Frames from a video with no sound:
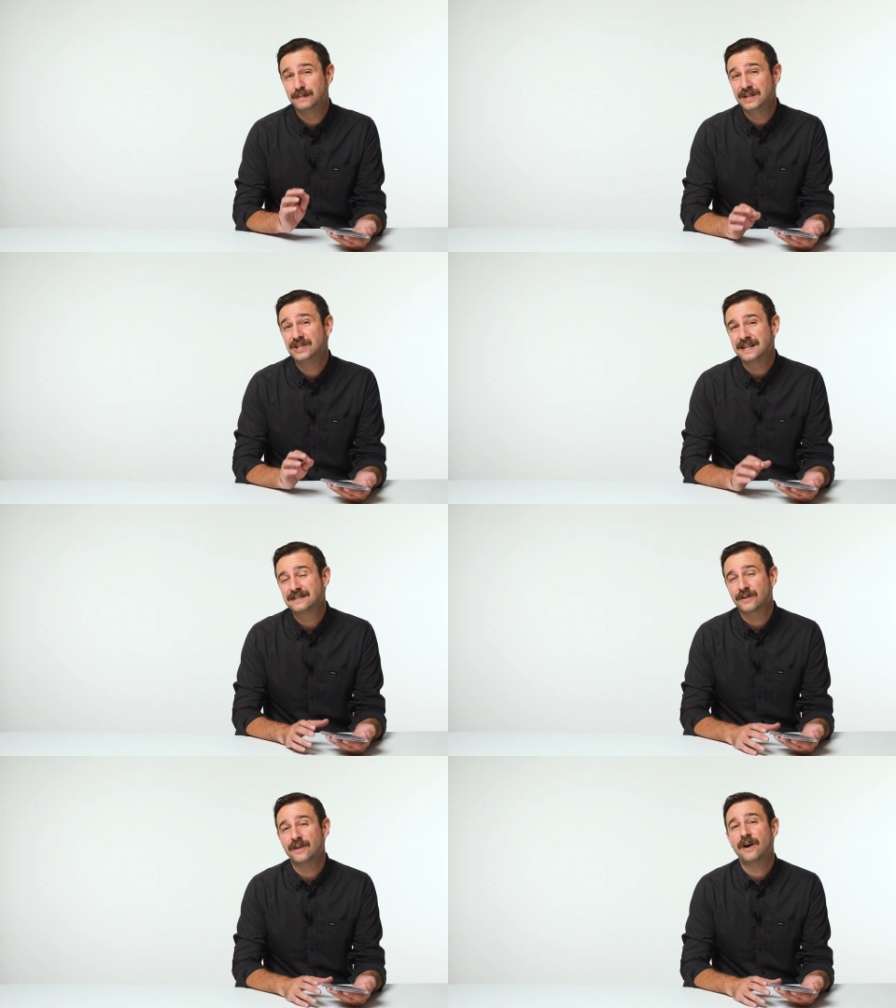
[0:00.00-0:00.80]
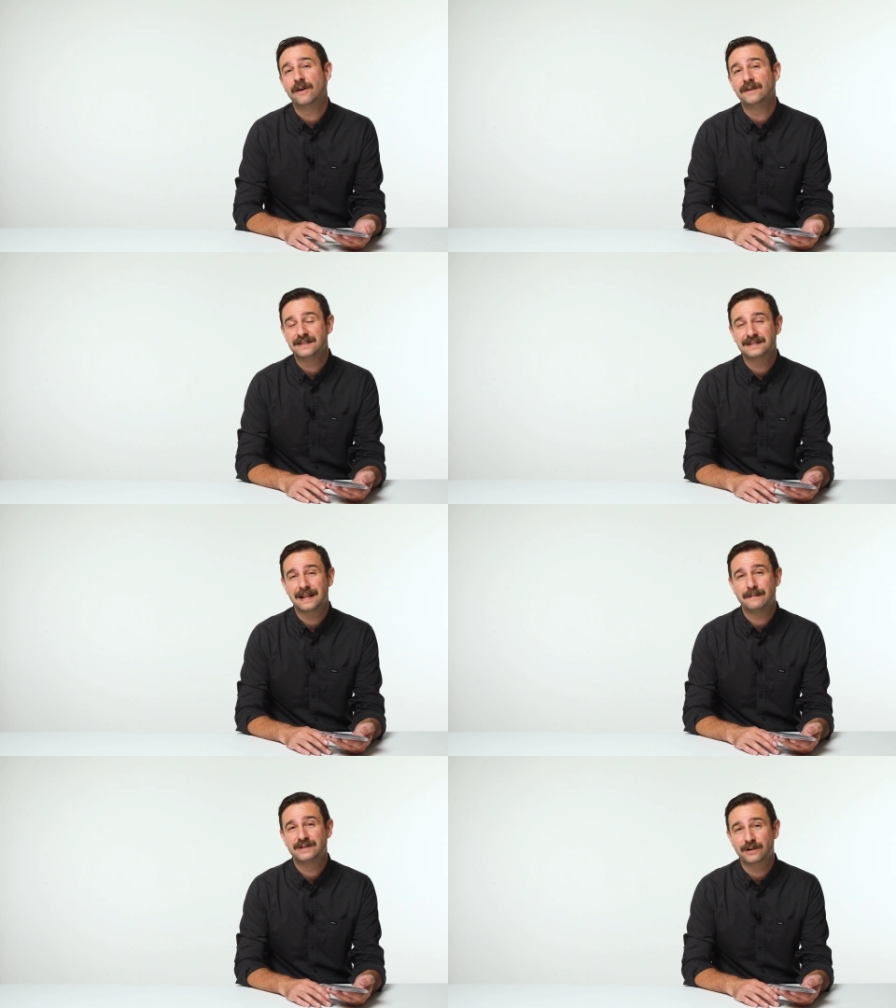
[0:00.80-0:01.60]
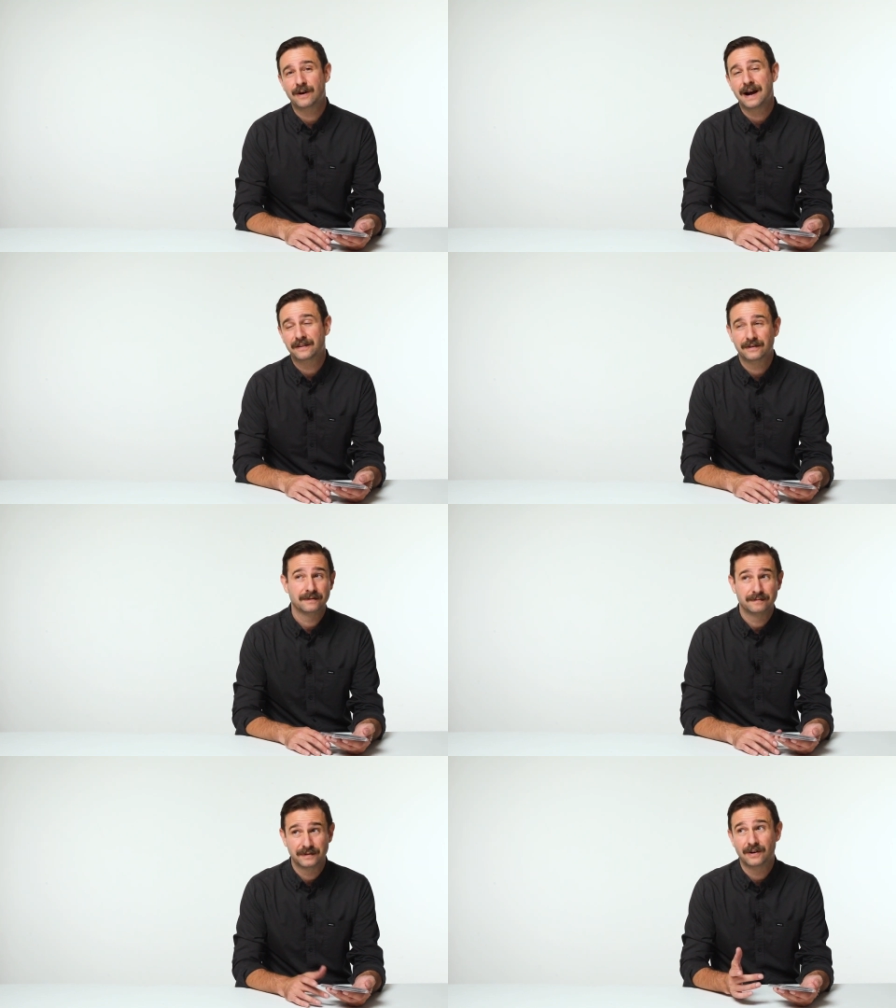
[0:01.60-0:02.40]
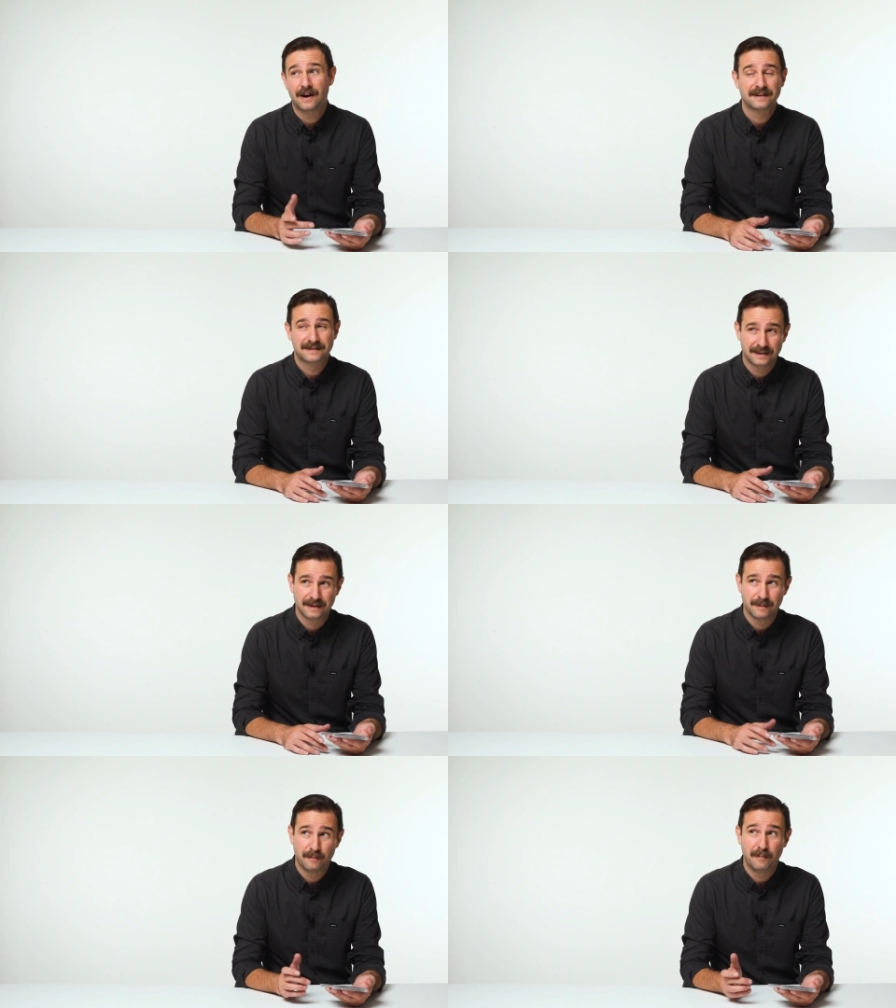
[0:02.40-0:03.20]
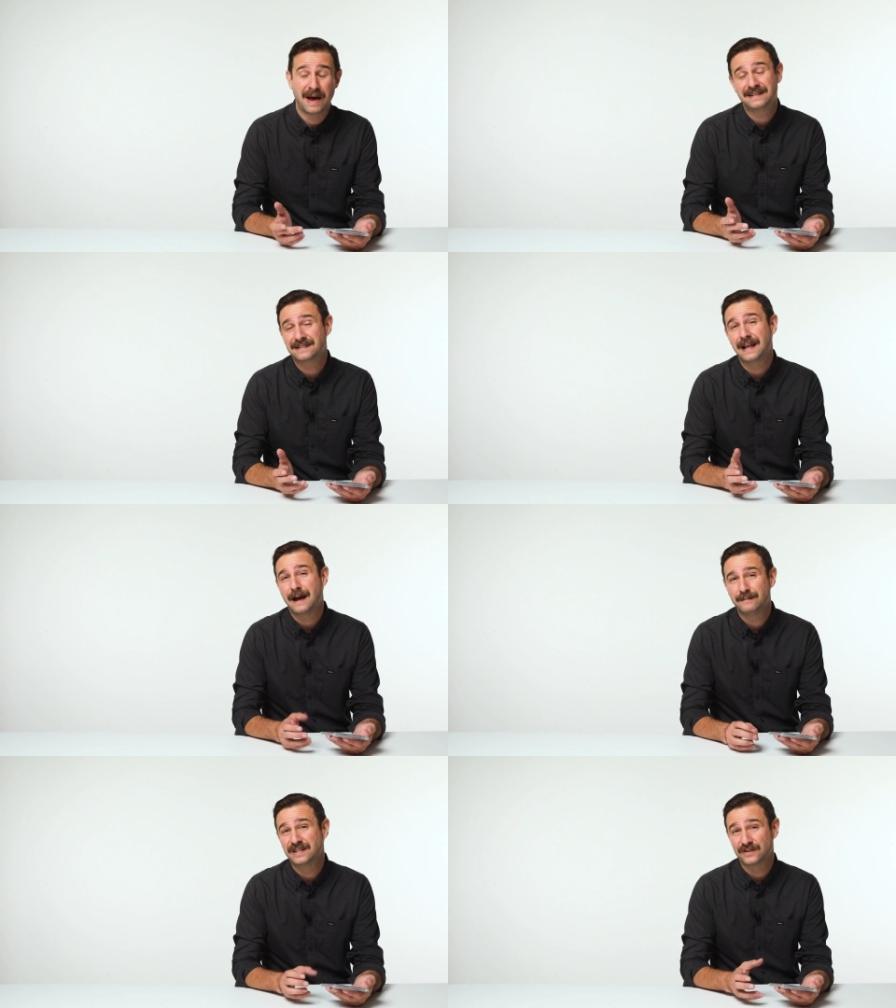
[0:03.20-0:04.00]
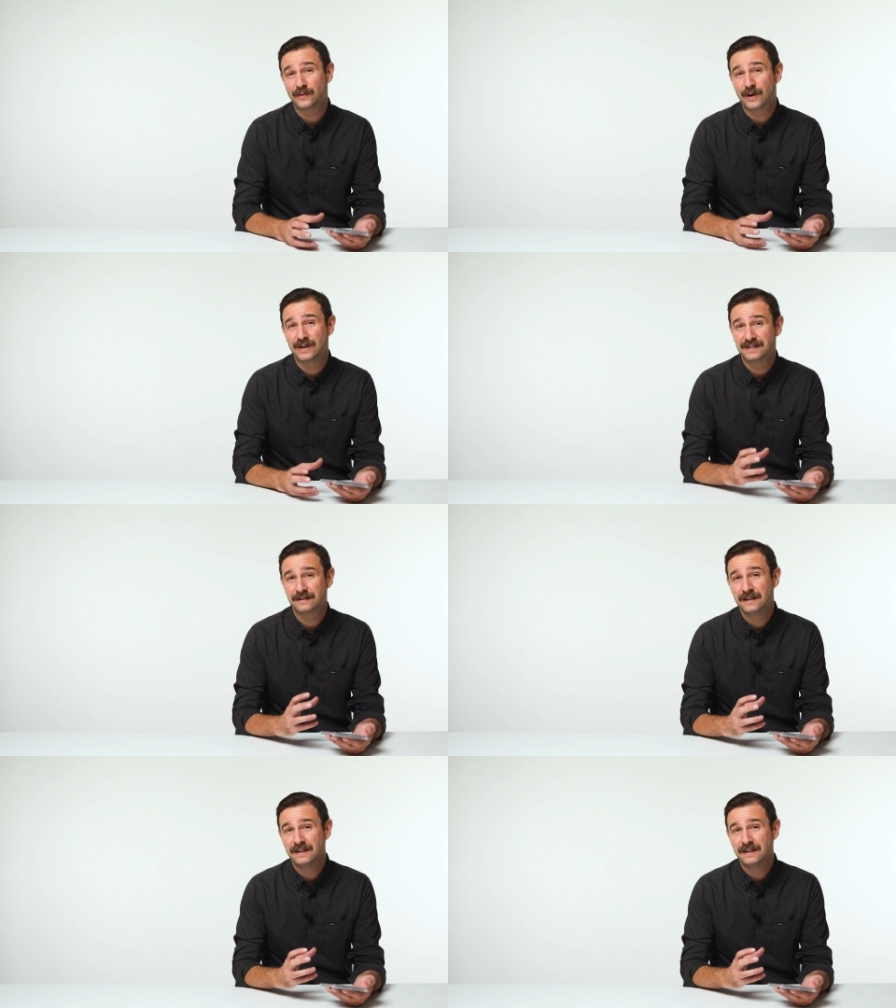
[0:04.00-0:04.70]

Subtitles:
BGS are the hardest slabs to crack. They're honestly the best slabs as far as